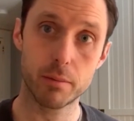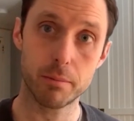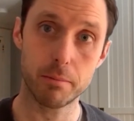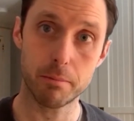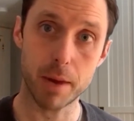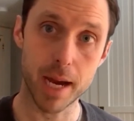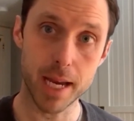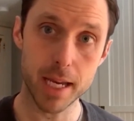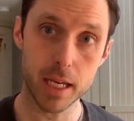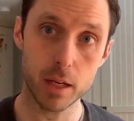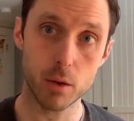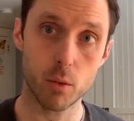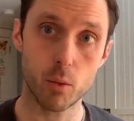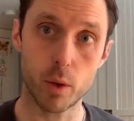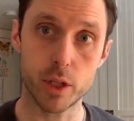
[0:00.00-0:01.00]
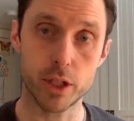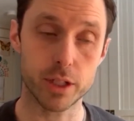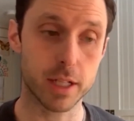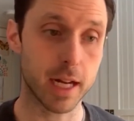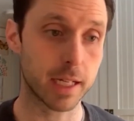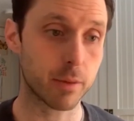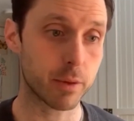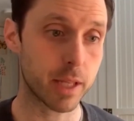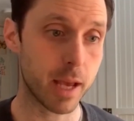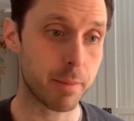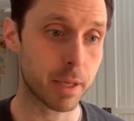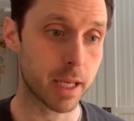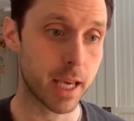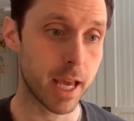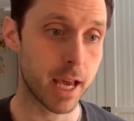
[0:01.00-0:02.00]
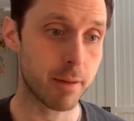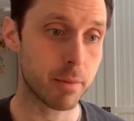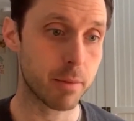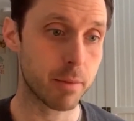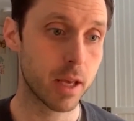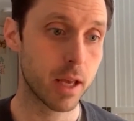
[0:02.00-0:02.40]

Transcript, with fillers: mic, which is connected with the EpocCam.